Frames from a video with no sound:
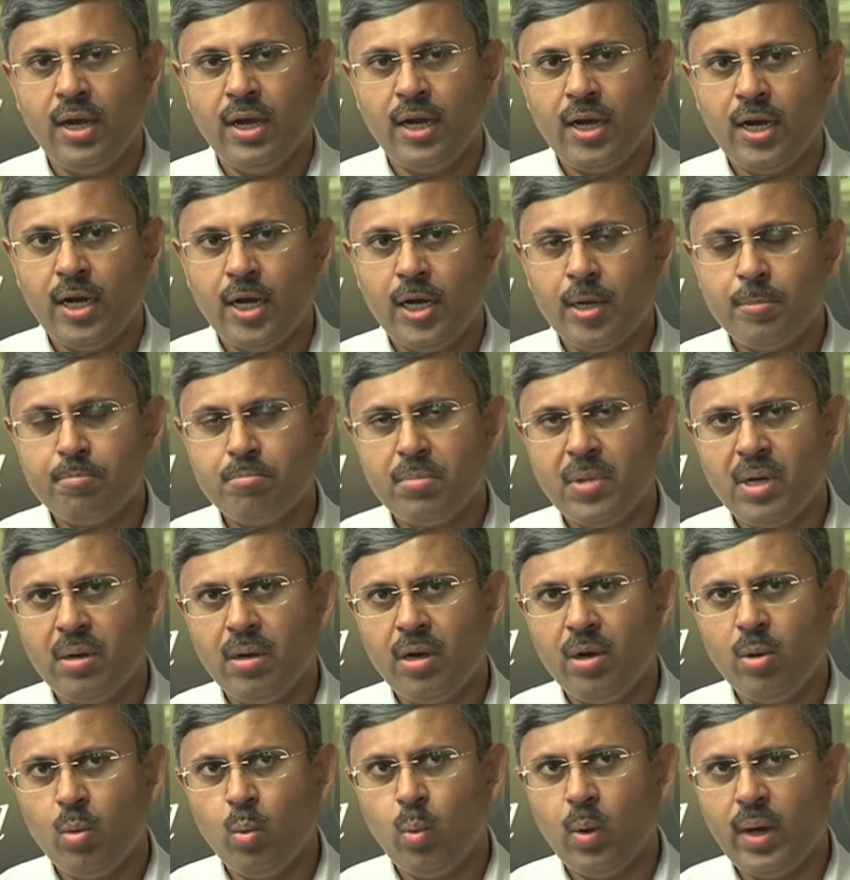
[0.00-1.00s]
Uh,
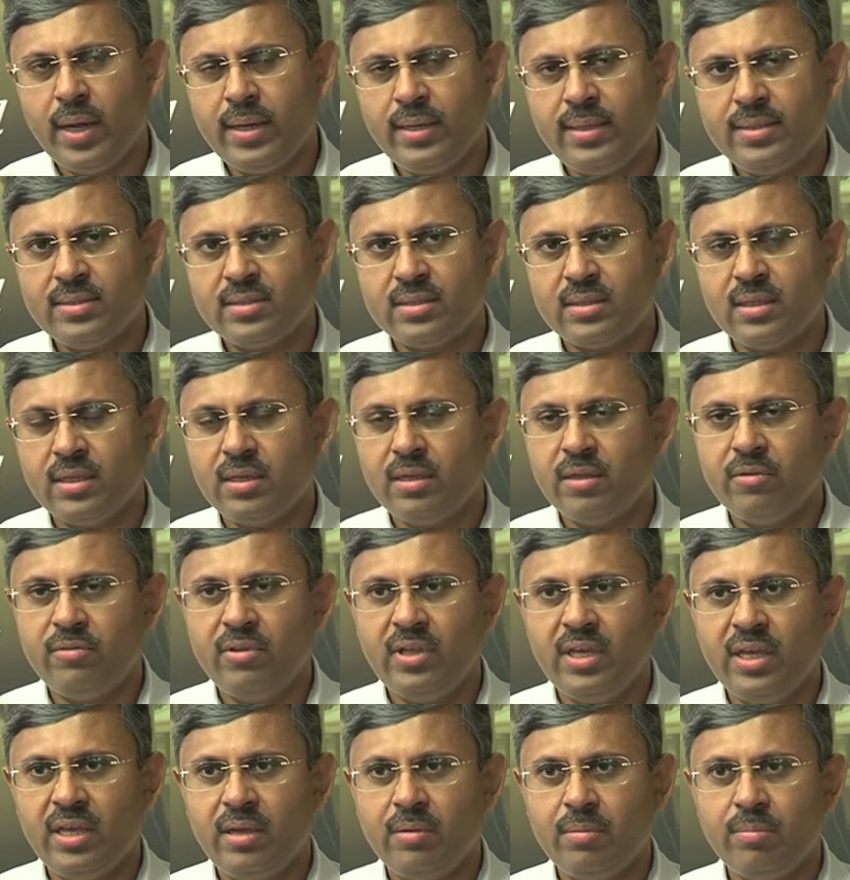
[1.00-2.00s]
one is
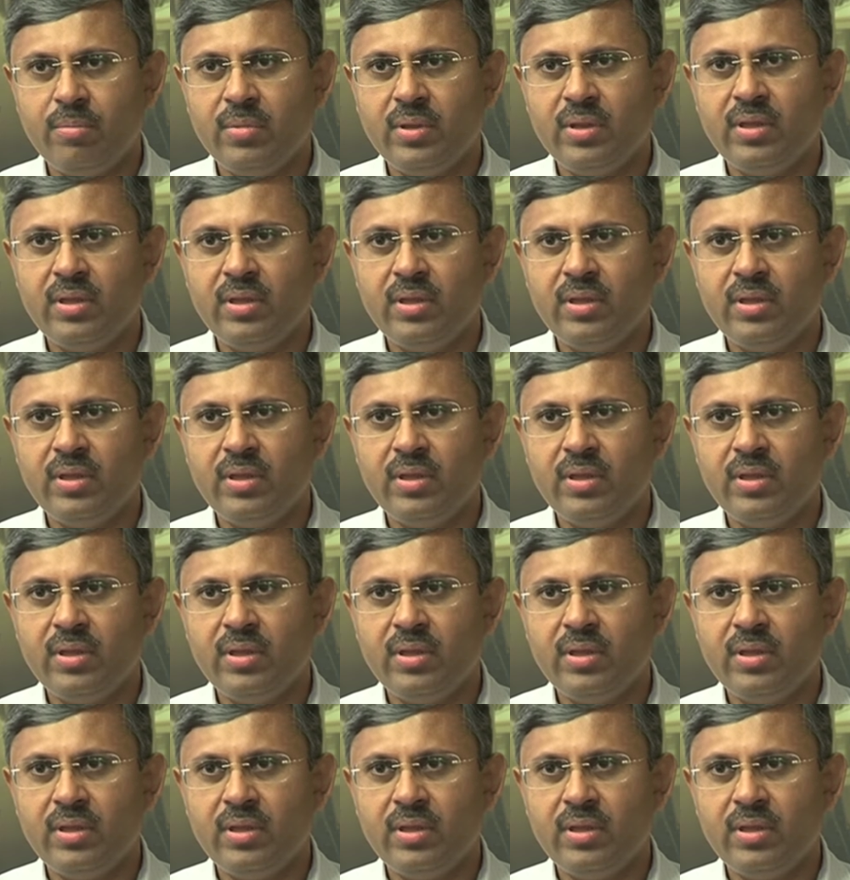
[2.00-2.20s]
the,